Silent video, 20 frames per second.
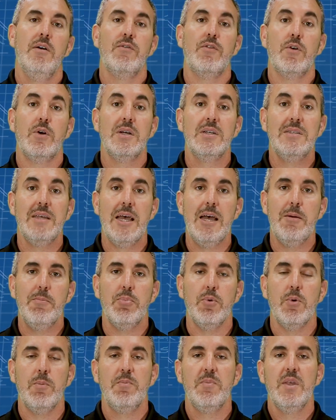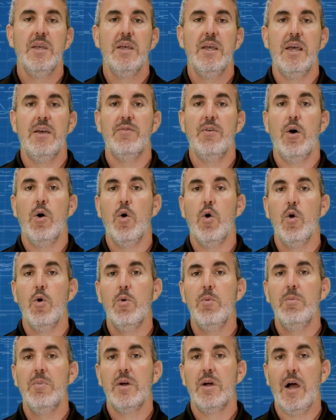For example, if a
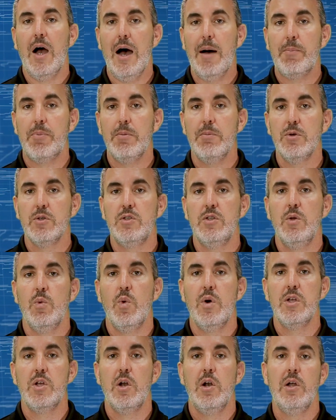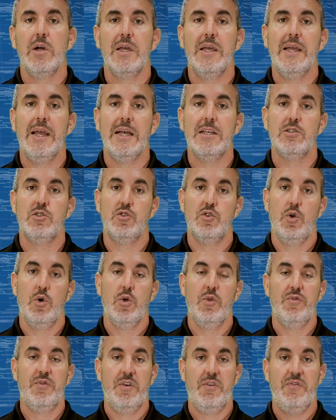home comparable to the one you're looking at
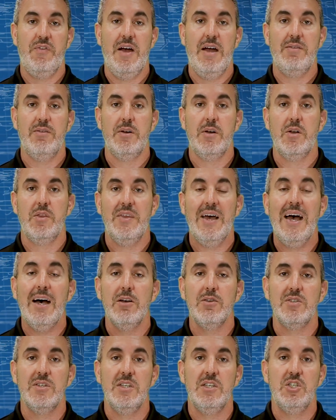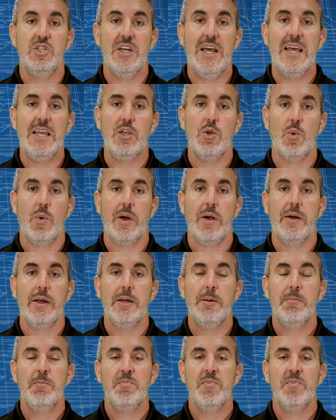sold for $500,000 in January,